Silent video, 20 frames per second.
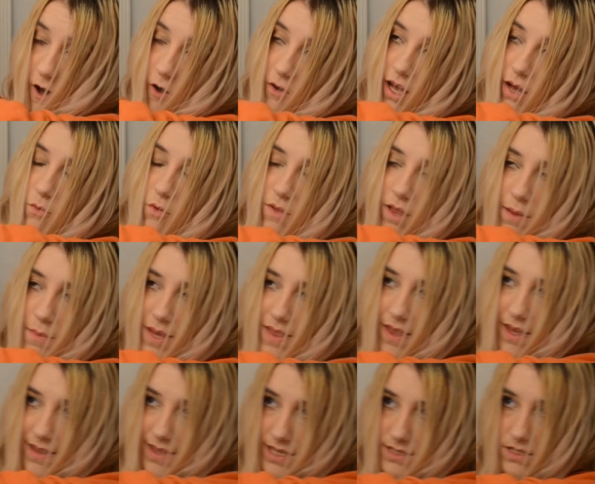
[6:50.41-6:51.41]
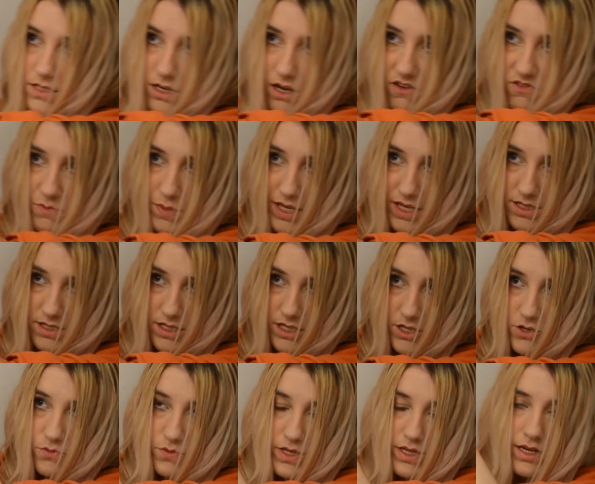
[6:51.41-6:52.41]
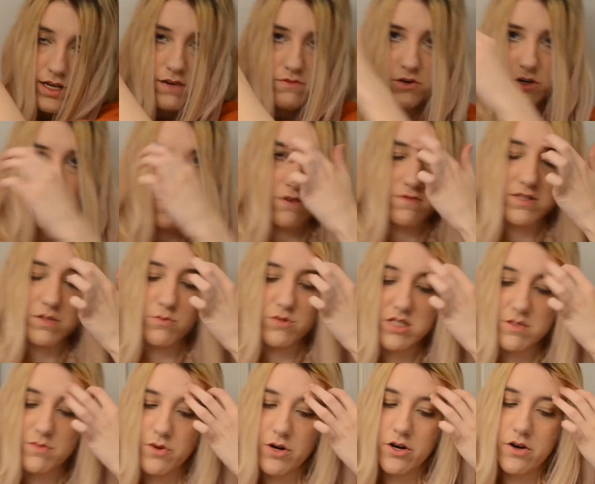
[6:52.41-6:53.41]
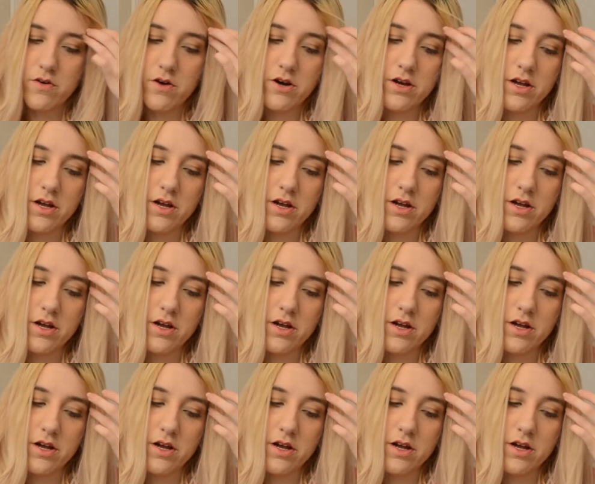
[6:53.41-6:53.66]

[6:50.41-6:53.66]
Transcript: Okay, well, I mean, like, that's tough because, like, you really never know if someone's a murderer.